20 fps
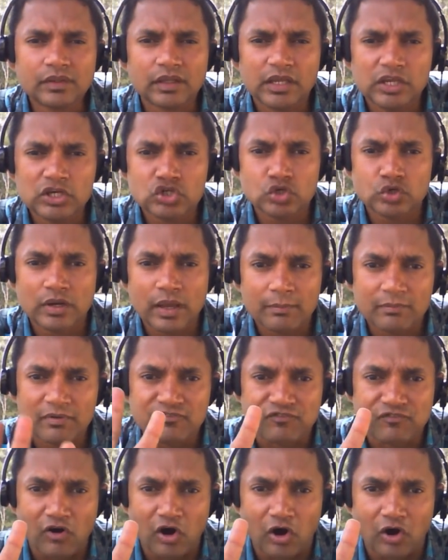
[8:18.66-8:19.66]
Issue number
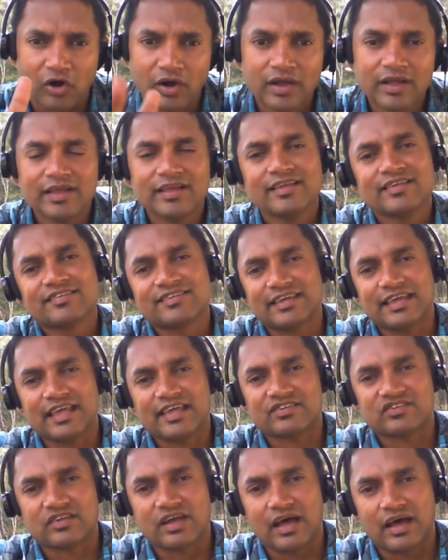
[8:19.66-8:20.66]
4,
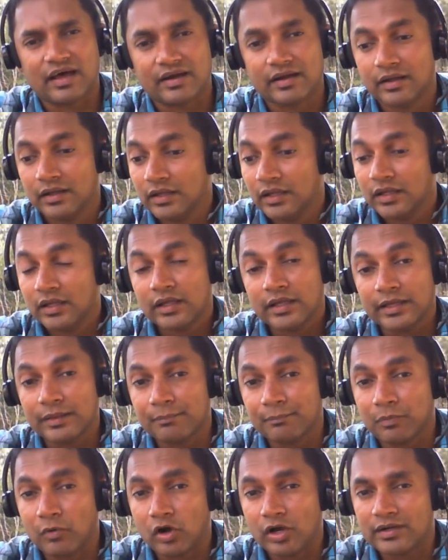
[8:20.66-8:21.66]
CSR.
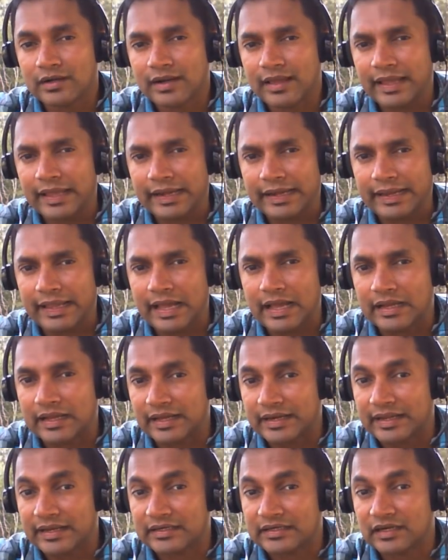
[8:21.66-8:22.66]
Important area
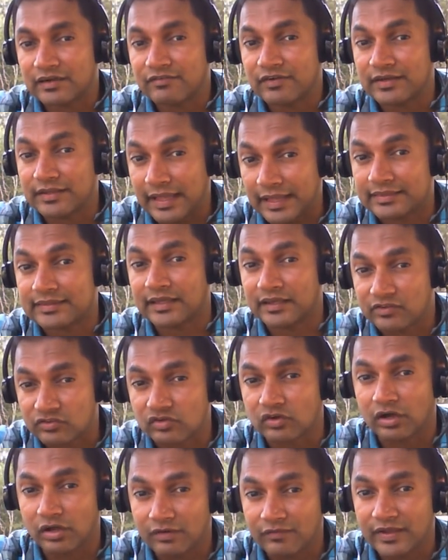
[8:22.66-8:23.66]
connected with ethics
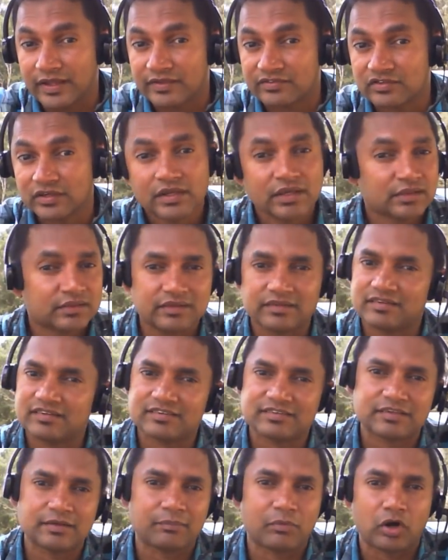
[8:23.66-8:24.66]
always. This is
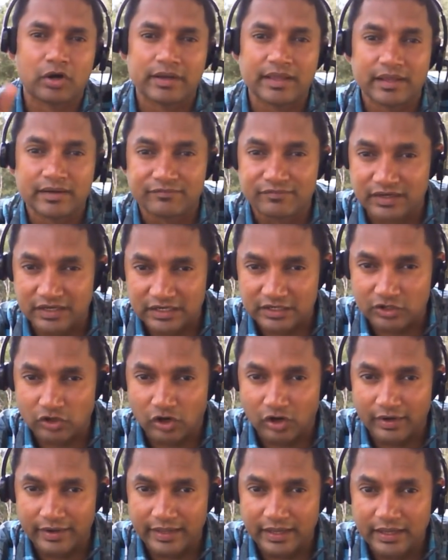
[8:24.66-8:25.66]
the modern world
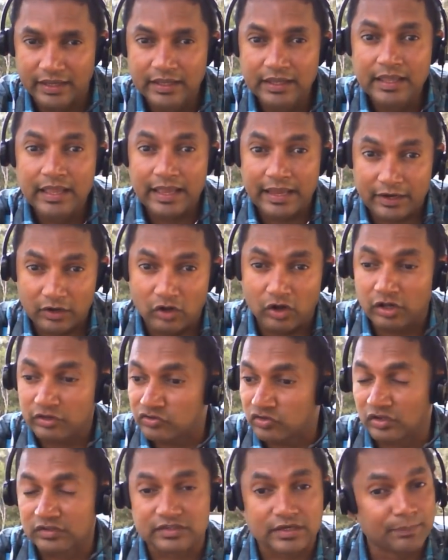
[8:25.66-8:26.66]
order. And
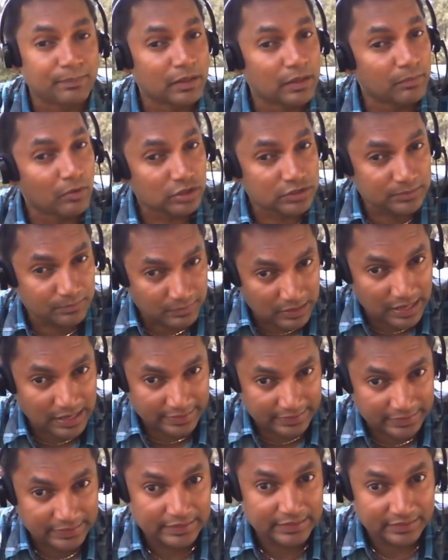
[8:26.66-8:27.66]
also triple bottom
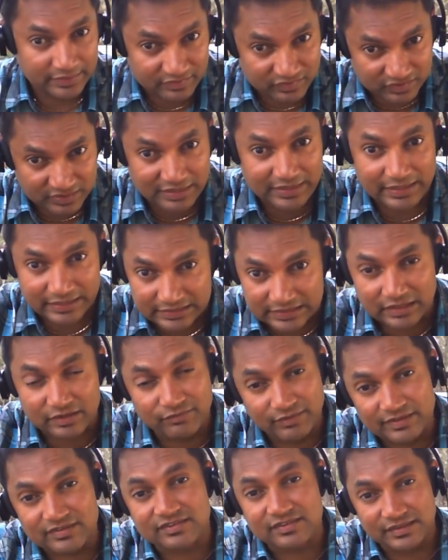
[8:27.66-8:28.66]
line is connected
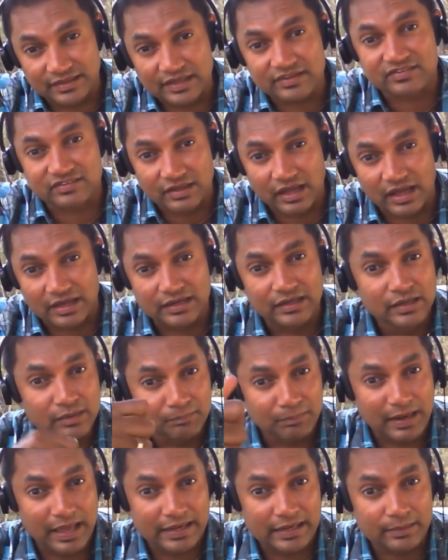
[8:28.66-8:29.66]
with CSR,
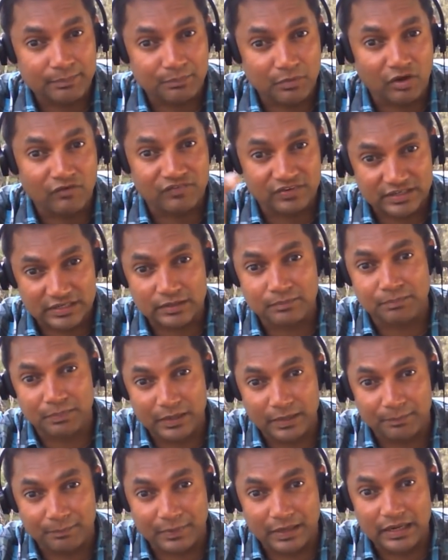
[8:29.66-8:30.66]
planet, profit and
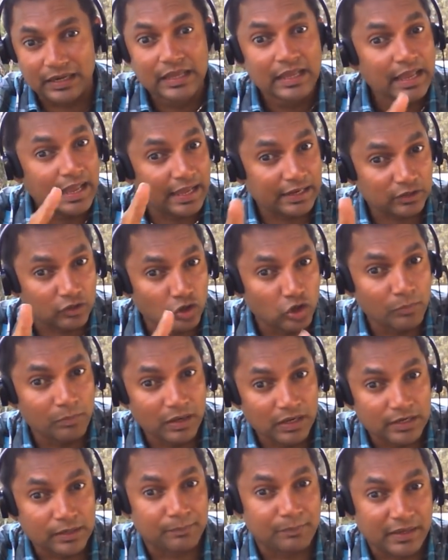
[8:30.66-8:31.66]
people, and
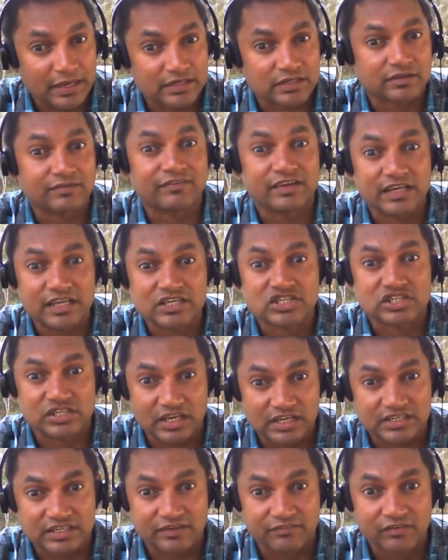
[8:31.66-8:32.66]
global reparative
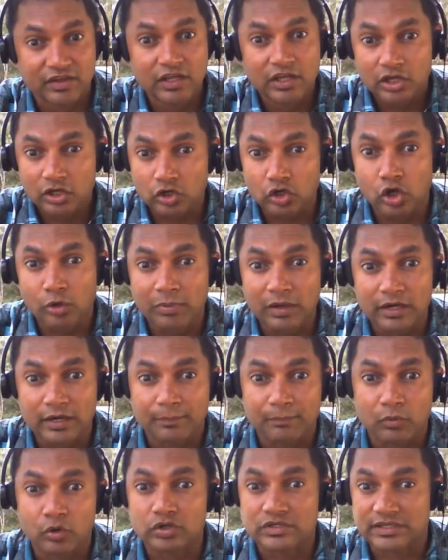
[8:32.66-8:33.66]
initiative. Global
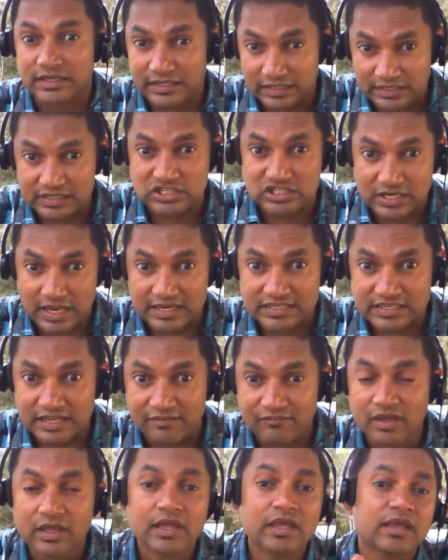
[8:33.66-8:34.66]
reporting
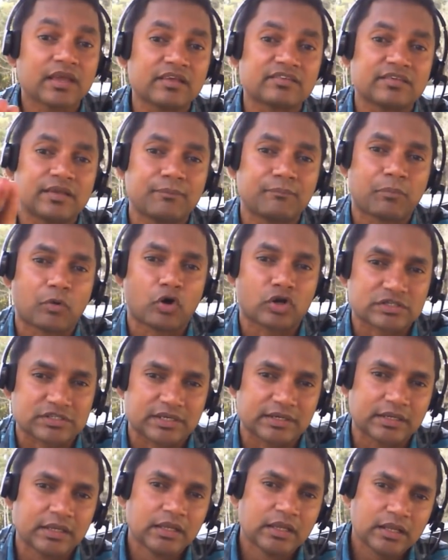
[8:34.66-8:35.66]
initiative is
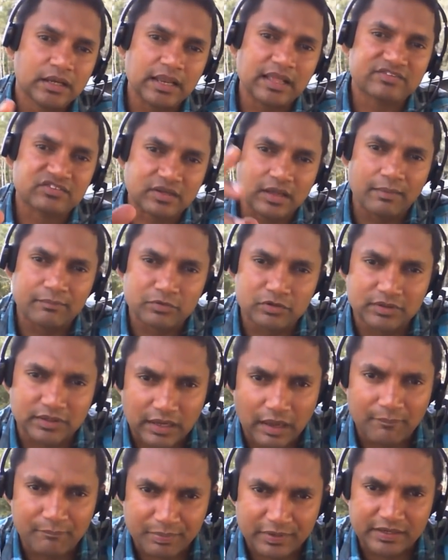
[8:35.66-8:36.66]
important. Let's come to the
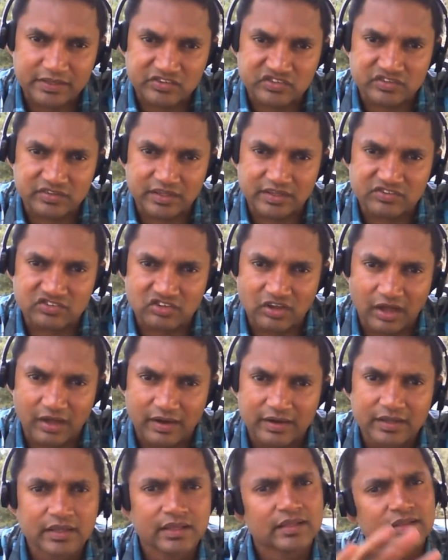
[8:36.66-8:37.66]
company's CSR.
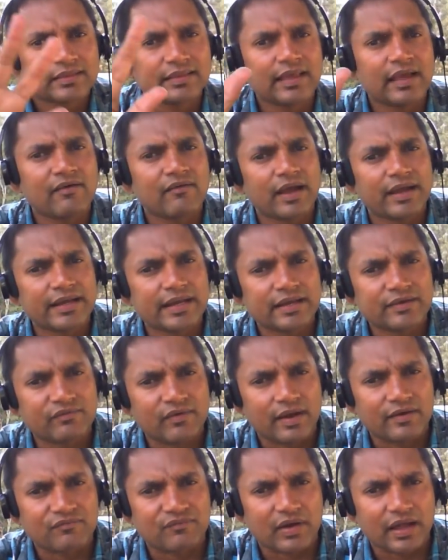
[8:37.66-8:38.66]
They have
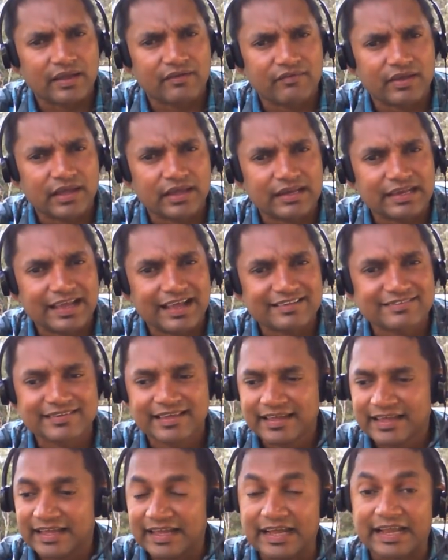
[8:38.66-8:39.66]
identified 5 areas.
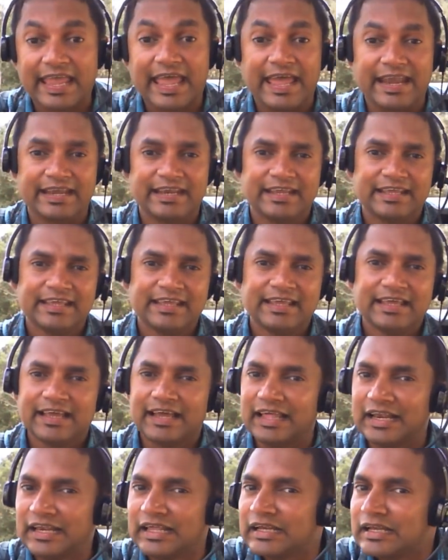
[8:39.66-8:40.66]
Again, a
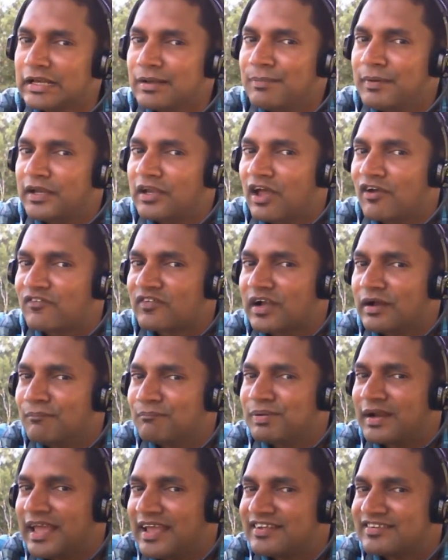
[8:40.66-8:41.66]
little bit of
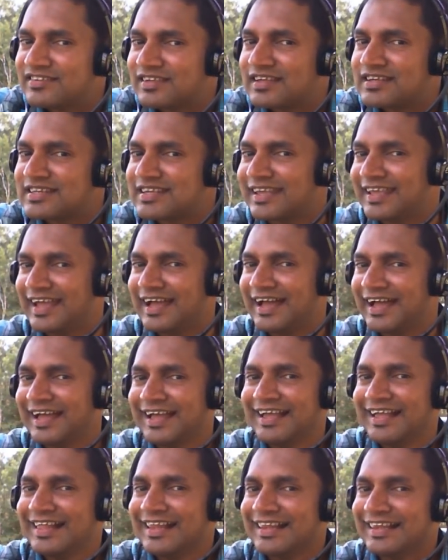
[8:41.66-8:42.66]
complacent here,
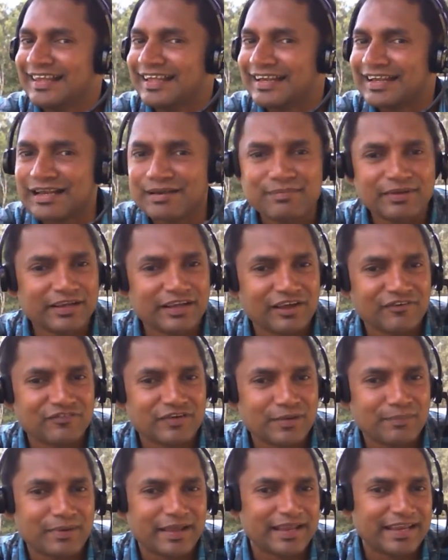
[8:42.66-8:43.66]
little bit of
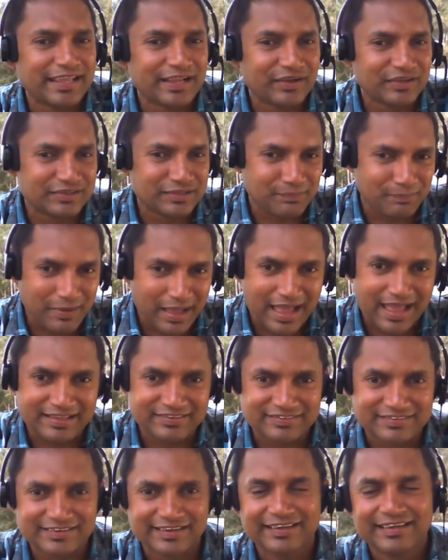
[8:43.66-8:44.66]
depending on the
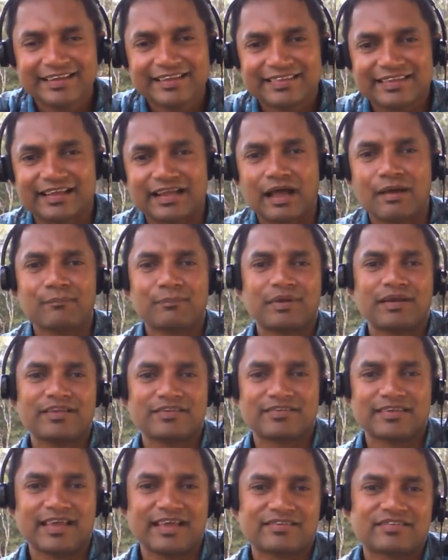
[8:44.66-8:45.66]
past. The company
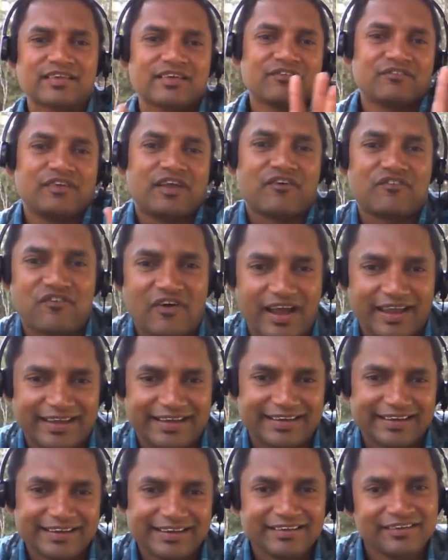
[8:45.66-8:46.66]
says we are fine.
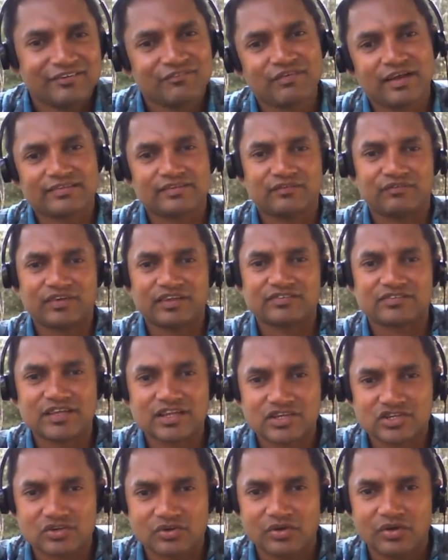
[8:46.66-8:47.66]
What's the first
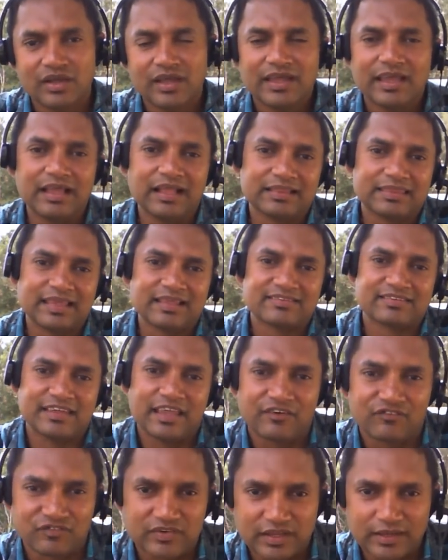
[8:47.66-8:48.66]
issue? Health and
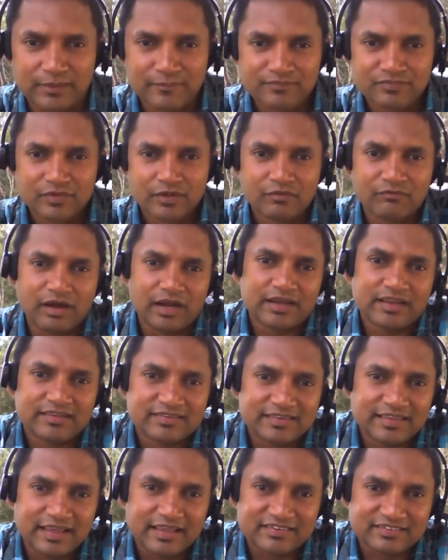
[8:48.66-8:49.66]
safety. What is
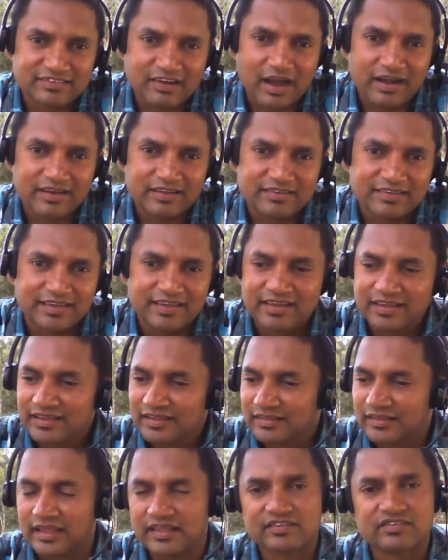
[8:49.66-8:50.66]
their strategy?
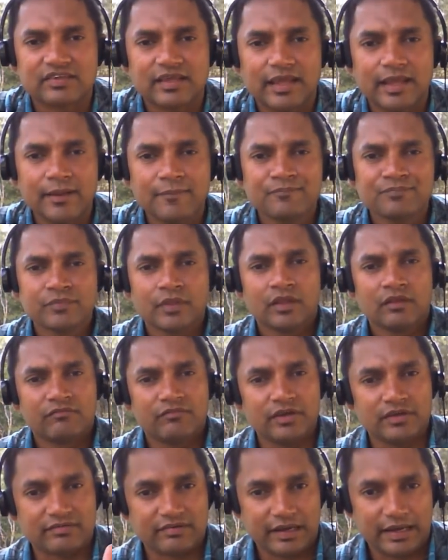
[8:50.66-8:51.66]
They say
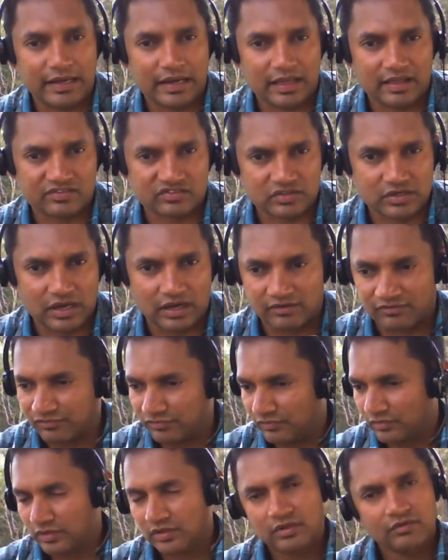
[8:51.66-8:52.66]
we train our staff.
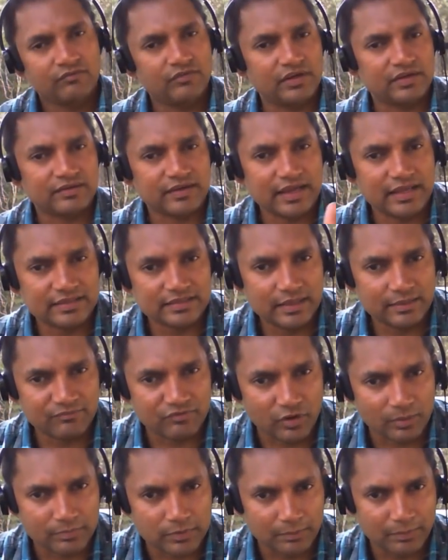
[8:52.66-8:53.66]
We train them
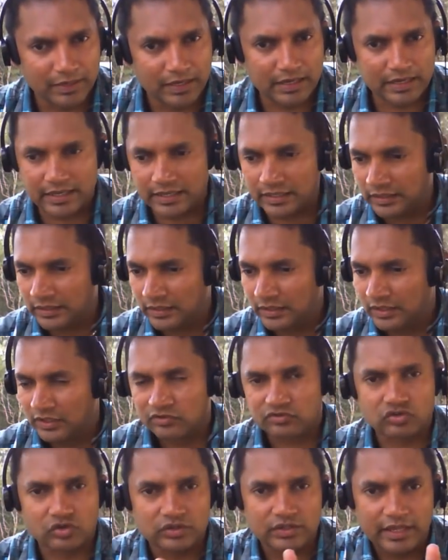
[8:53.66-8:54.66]
from the beginning
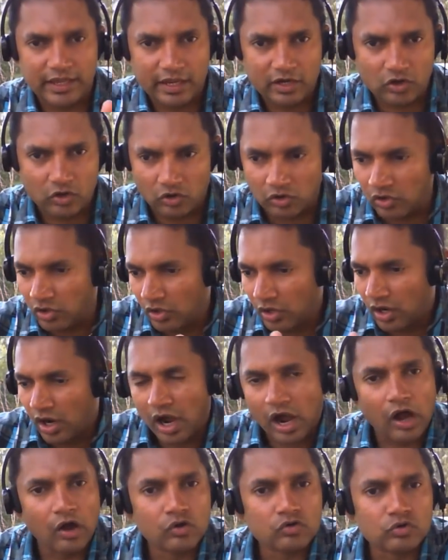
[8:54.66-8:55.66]
so they know
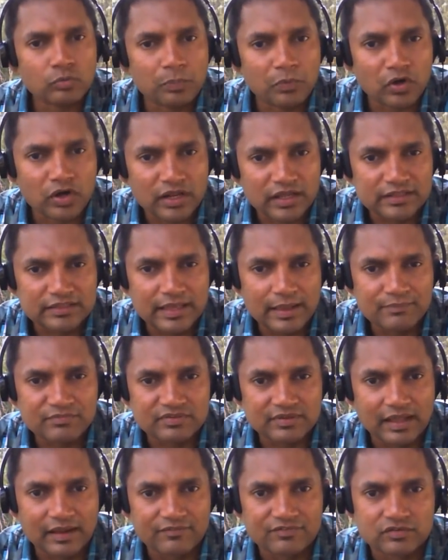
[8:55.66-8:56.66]
how to protect
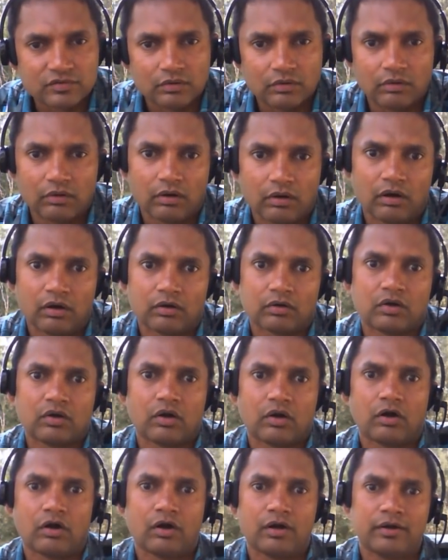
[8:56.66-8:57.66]
themselves. Oh
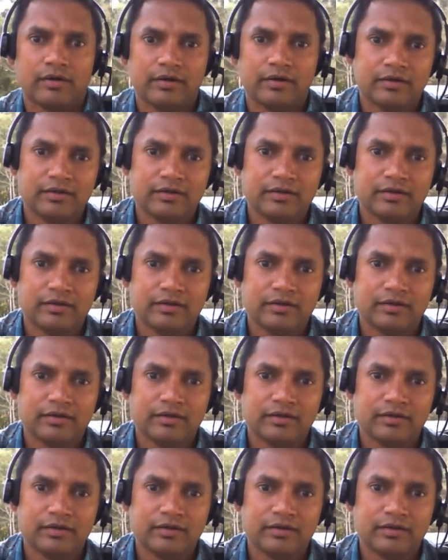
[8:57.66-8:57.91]
God.